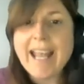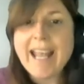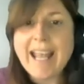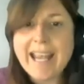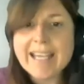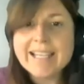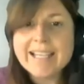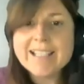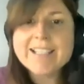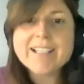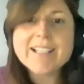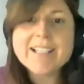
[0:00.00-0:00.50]

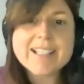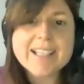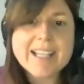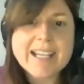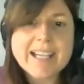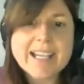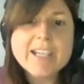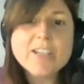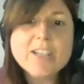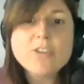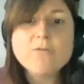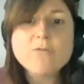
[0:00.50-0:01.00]

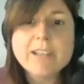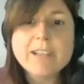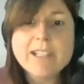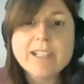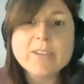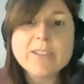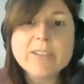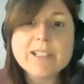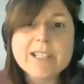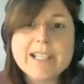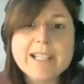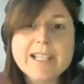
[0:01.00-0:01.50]
end-stage
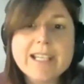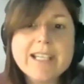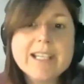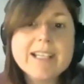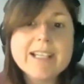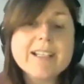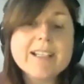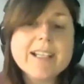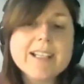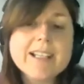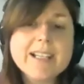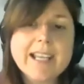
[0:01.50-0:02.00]
renal
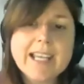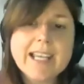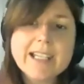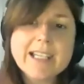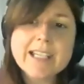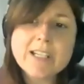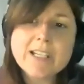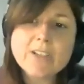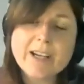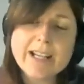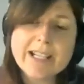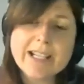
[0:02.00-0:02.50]
disease, is a
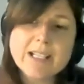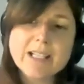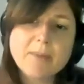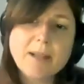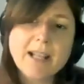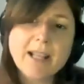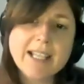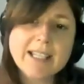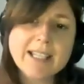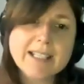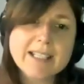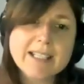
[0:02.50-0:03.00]
kidney
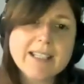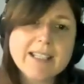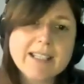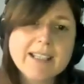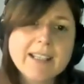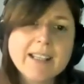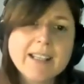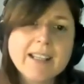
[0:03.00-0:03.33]
transplant.